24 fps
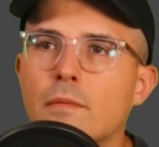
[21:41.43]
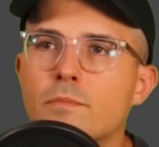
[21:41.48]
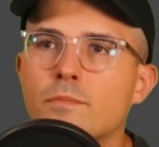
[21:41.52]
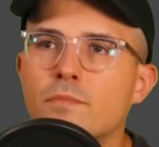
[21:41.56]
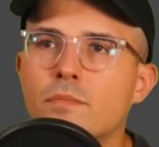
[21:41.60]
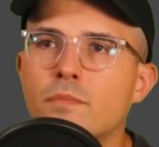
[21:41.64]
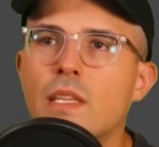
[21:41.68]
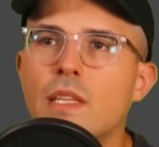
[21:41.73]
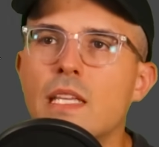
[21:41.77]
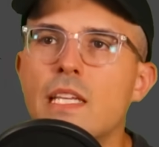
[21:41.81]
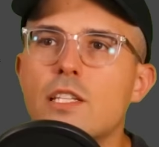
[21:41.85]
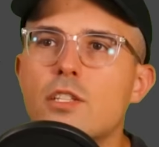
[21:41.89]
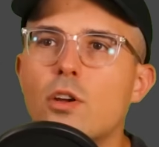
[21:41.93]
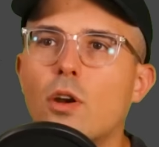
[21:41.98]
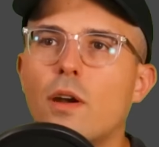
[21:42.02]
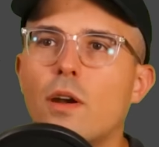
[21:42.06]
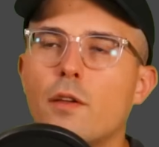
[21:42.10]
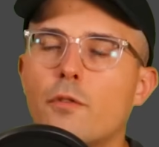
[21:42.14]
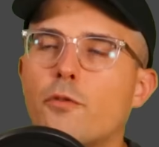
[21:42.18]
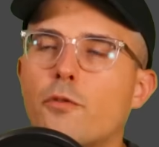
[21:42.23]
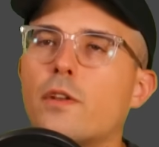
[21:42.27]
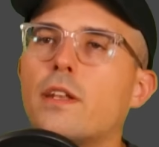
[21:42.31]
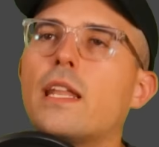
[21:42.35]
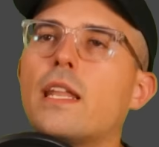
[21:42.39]
These are
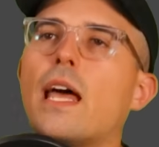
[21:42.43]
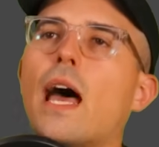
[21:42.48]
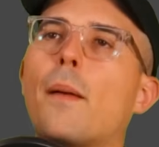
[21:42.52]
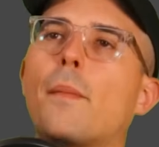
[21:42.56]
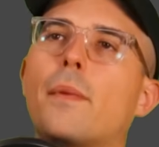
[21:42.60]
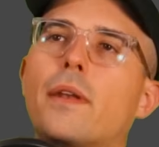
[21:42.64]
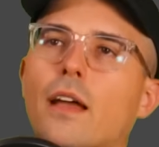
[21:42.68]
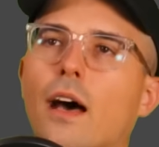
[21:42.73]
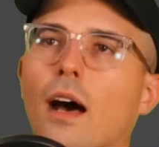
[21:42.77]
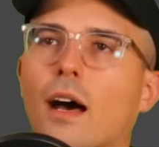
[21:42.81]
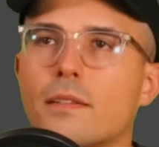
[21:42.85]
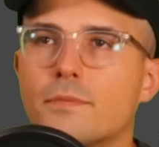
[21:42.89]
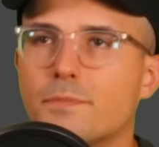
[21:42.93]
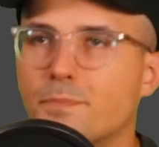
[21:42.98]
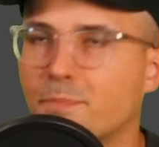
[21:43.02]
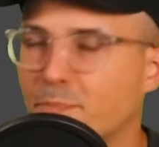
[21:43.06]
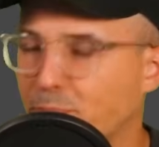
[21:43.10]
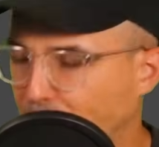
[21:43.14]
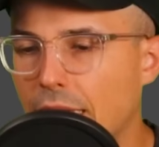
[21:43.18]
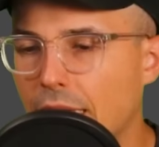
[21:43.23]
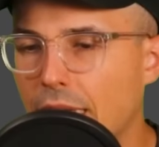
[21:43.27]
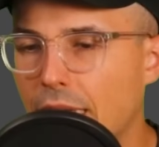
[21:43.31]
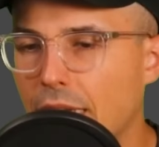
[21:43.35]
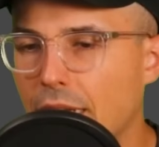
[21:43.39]
a phenomenon
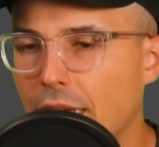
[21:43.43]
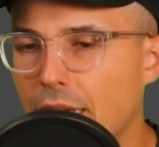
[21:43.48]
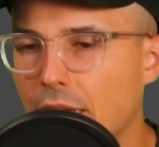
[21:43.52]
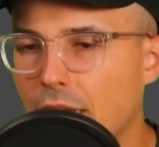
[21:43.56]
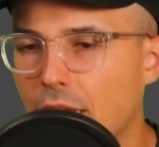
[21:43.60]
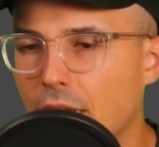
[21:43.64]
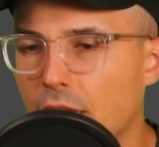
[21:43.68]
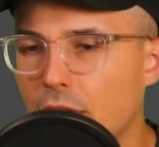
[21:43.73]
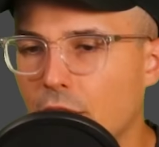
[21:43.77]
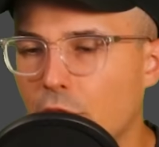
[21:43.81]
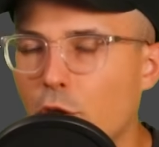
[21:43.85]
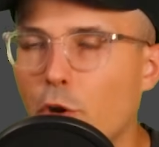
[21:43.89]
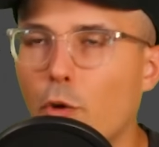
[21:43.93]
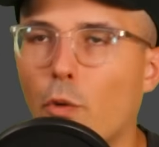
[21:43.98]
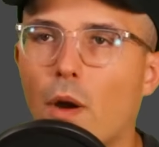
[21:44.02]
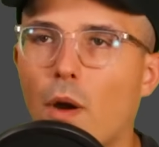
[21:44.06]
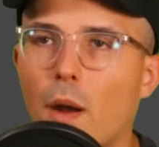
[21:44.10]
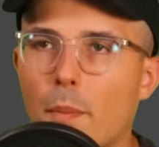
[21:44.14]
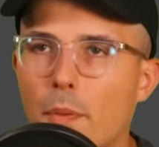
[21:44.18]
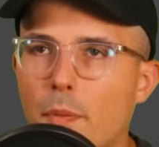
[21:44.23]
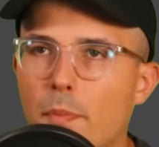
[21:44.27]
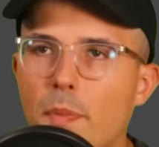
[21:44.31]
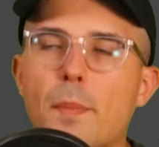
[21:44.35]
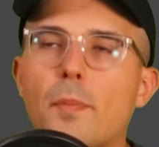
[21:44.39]
in
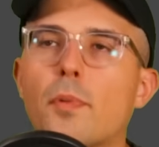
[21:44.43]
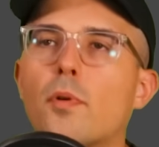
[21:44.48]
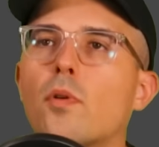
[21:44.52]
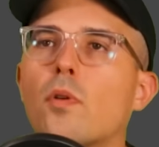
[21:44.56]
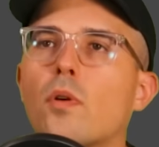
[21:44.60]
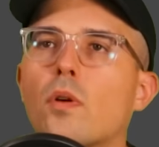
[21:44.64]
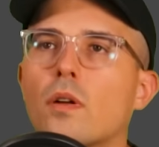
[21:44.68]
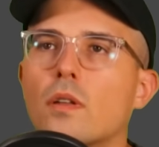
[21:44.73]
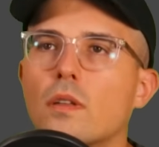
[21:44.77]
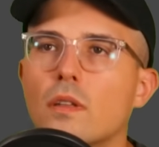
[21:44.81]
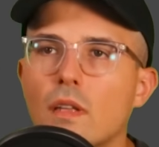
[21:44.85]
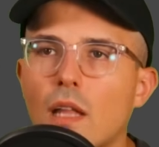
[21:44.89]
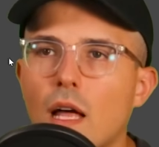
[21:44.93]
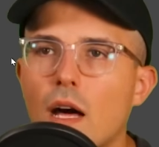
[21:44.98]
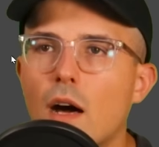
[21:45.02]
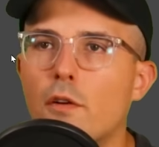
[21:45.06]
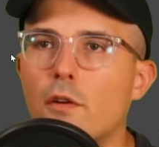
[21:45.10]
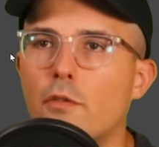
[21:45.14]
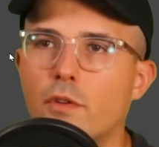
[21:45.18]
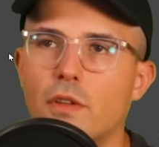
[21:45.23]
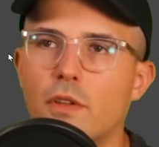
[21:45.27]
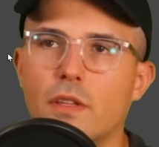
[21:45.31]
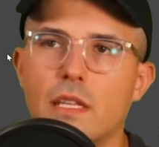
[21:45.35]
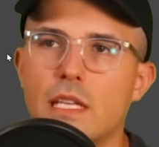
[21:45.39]
Europe. People
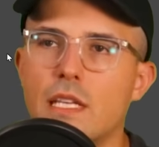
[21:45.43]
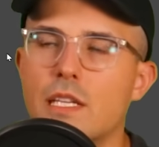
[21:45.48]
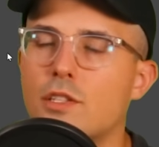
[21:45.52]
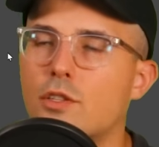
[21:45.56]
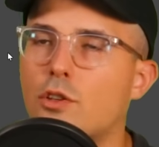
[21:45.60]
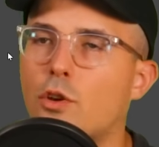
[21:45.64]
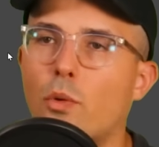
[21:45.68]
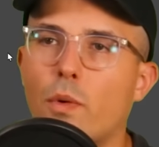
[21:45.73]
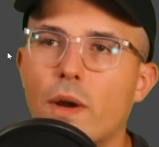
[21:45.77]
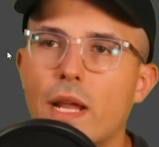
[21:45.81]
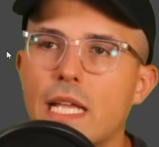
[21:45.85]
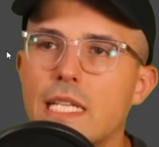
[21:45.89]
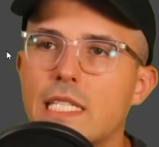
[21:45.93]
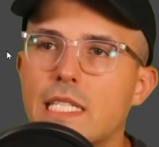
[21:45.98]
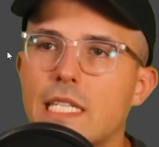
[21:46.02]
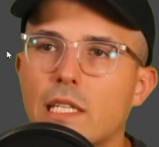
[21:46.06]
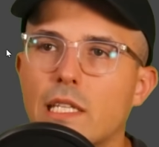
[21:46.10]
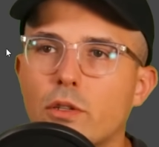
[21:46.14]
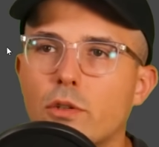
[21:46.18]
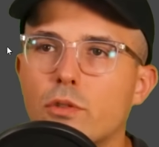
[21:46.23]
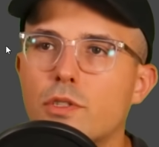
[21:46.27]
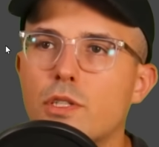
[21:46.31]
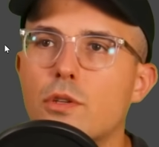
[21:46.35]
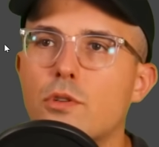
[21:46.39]
love these crazy
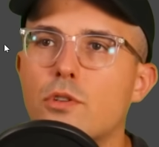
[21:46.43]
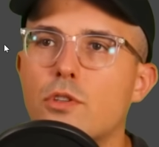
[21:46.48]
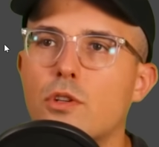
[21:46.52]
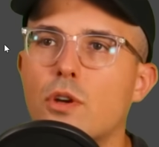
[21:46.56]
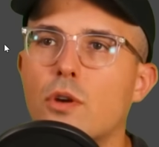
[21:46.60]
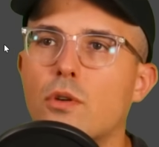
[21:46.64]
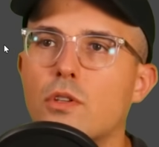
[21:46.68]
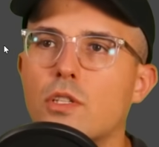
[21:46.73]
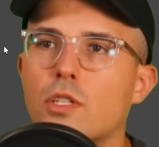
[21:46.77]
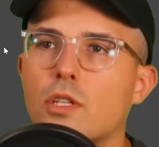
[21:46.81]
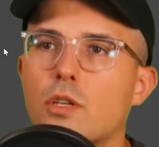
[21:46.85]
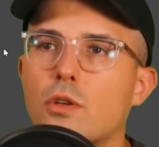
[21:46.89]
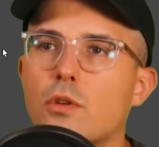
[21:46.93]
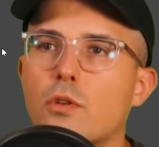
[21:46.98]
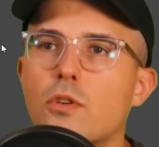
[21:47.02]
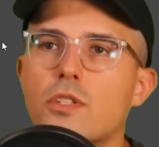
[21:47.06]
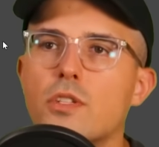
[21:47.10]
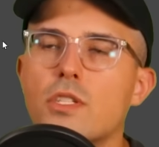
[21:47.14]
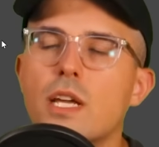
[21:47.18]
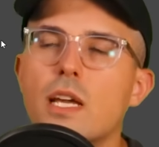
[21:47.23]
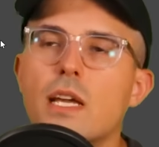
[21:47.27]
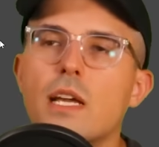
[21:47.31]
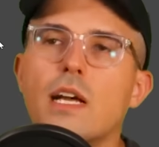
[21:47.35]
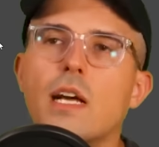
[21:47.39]
little 2-stroke
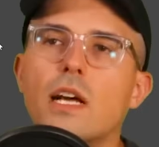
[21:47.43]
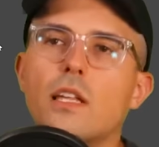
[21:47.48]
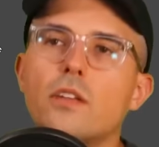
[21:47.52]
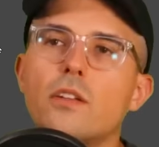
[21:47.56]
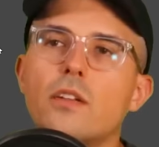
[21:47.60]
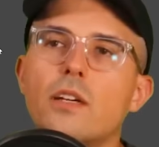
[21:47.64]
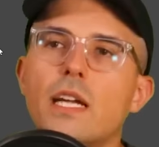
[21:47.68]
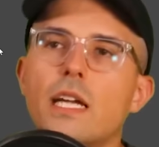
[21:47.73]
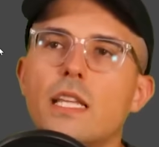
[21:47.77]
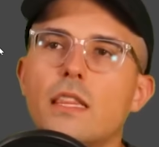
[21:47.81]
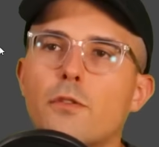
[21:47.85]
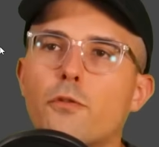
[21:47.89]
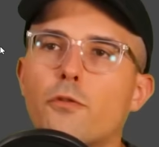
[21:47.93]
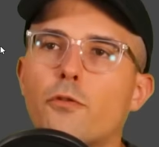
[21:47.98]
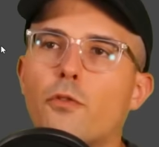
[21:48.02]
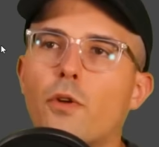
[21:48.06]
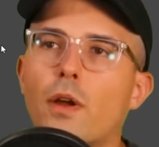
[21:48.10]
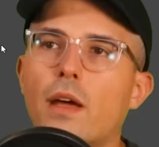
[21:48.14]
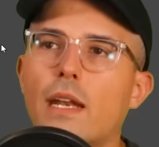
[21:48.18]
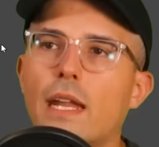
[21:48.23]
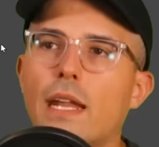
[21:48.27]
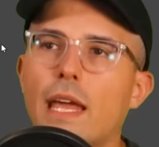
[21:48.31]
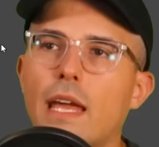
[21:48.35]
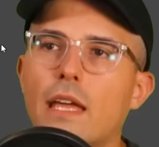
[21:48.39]
scooters. Look at the
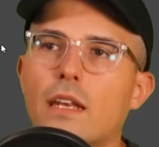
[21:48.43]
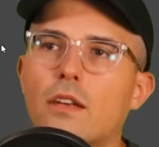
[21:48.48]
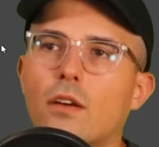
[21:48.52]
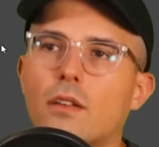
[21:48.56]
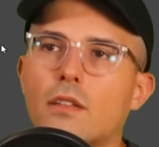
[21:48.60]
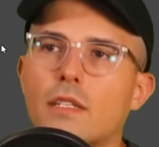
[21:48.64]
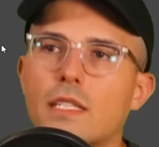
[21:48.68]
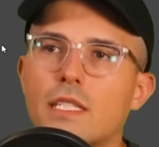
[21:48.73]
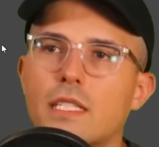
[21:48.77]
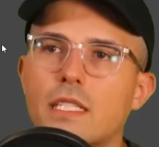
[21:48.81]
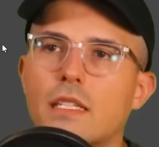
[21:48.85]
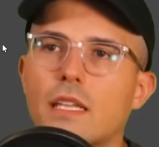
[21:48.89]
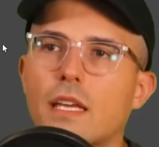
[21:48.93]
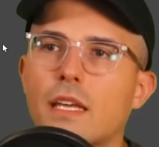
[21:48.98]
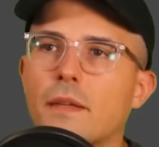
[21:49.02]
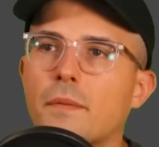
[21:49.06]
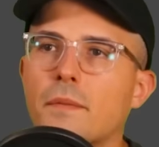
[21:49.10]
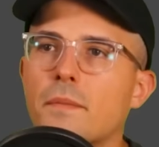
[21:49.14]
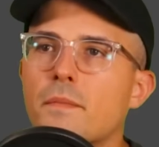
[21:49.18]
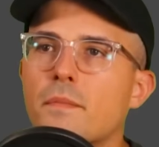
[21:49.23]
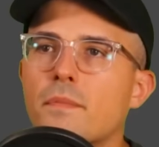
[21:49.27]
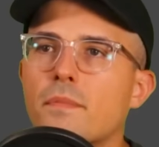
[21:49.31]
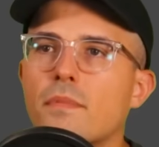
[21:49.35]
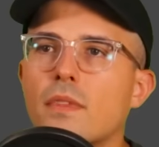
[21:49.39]
front end on this thing.
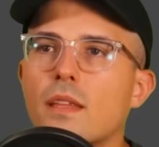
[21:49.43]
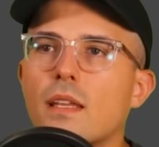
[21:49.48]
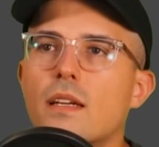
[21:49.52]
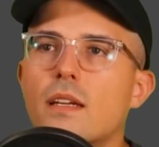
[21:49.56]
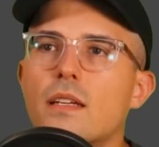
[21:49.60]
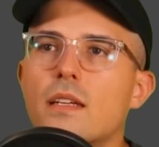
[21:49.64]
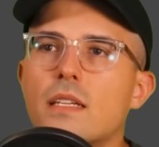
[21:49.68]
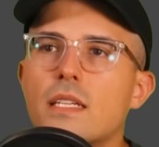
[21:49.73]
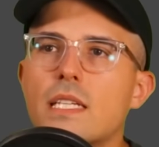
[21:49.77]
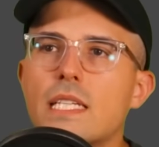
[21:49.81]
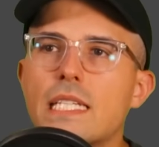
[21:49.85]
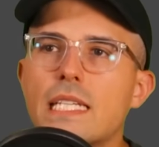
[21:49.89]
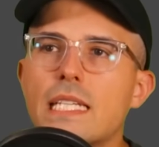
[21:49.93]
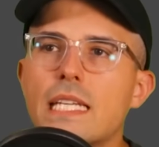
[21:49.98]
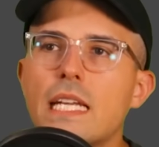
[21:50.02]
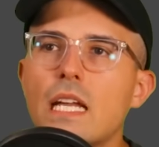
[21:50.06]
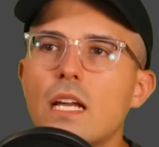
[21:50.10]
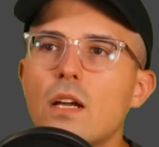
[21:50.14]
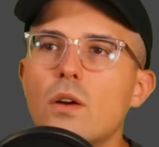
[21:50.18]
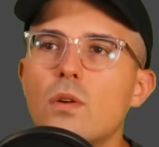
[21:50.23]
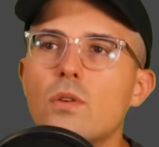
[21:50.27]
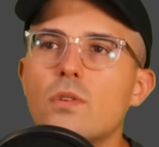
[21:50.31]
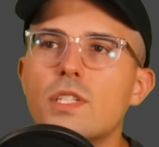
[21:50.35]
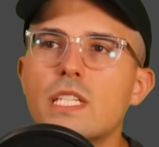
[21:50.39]

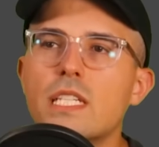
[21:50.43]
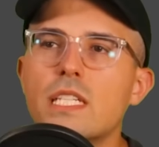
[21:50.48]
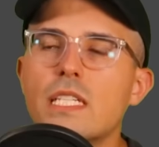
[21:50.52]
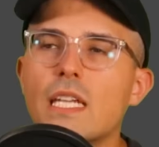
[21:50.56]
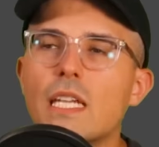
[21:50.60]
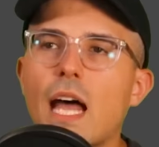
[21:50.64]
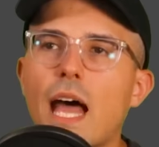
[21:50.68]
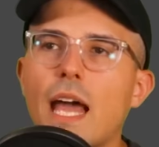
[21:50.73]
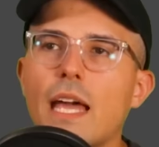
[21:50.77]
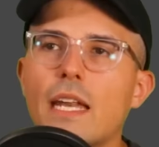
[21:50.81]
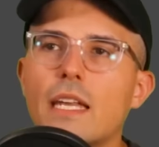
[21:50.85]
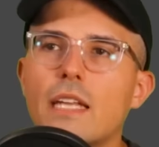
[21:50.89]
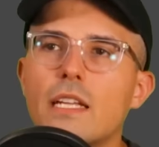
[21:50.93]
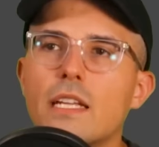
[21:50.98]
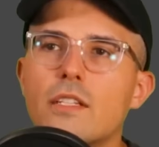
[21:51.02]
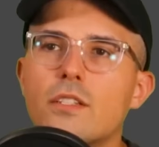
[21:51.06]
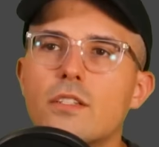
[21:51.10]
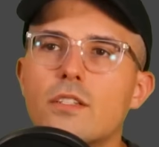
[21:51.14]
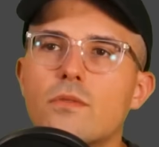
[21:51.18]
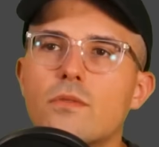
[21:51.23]
Single-sided